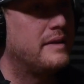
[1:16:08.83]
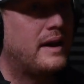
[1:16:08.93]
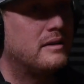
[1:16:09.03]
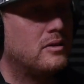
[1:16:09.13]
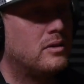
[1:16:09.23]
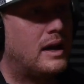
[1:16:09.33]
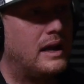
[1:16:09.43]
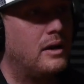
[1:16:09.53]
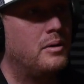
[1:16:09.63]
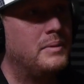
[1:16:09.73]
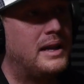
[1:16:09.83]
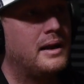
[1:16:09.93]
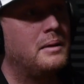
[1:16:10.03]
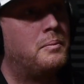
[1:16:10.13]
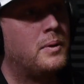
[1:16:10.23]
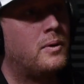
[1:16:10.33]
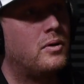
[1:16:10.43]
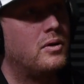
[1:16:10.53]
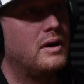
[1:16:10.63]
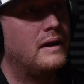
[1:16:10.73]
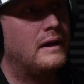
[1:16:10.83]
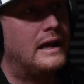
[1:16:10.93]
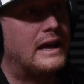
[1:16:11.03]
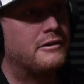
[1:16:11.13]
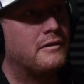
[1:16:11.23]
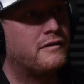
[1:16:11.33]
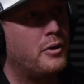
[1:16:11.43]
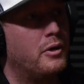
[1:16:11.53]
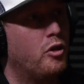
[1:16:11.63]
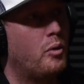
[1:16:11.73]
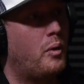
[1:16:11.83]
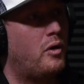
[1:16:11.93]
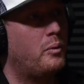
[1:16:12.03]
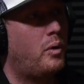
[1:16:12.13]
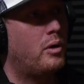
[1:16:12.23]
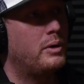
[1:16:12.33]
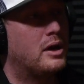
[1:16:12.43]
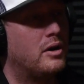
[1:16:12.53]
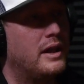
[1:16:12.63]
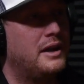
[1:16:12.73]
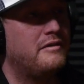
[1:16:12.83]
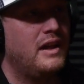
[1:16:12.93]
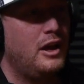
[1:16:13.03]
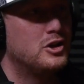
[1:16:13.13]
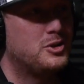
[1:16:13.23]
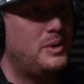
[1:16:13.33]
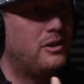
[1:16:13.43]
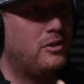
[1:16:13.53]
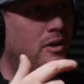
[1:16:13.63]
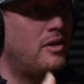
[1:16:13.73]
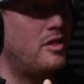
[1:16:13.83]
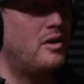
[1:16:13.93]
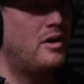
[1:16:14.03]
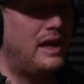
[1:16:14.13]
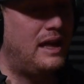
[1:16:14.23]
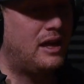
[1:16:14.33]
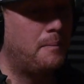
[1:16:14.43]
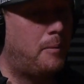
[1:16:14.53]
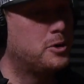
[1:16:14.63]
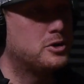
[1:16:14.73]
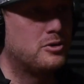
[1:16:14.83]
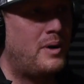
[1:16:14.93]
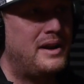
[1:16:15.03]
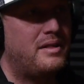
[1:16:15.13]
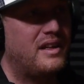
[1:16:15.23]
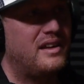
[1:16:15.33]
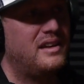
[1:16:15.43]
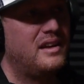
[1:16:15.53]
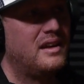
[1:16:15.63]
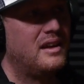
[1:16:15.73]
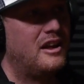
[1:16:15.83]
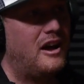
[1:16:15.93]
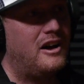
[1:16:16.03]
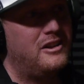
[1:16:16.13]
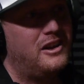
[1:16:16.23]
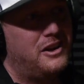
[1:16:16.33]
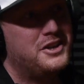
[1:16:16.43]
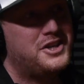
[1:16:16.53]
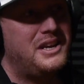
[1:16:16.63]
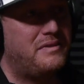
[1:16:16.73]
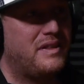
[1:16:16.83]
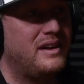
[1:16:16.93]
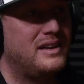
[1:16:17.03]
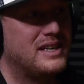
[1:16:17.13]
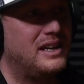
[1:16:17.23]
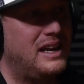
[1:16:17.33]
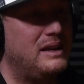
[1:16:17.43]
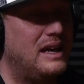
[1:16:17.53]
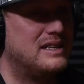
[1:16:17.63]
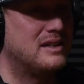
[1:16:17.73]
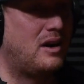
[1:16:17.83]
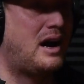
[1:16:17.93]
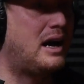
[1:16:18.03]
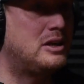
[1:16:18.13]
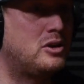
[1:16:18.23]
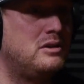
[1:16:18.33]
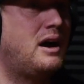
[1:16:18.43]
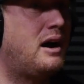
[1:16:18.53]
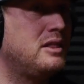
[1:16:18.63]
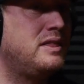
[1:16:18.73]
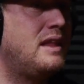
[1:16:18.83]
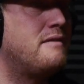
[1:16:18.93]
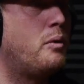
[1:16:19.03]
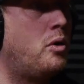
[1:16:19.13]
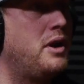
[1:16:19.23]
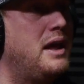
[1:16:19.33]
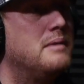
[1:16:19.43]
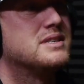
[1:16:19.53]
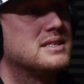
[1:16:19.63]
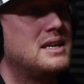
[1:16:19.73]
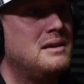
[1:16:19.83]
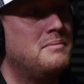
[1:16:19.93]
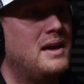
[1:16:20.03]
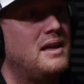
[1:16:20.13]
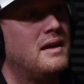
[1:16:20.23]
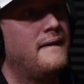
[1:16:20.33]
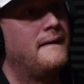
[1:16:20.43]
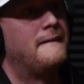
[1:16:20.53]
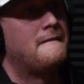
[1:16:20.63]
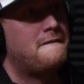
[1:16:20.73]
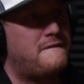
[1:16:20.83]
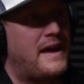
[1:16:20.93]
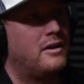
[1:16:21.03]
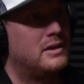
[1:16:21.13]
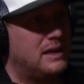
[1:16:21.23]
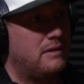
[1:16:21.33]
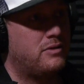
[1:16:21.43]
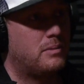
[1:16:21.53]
looked like it hurt me daddy, but he carried on through, and look what we got at the end of it. So he'll learn that he can push through anything and achieve things, and he's not. I'll never want him to see me fail and give up.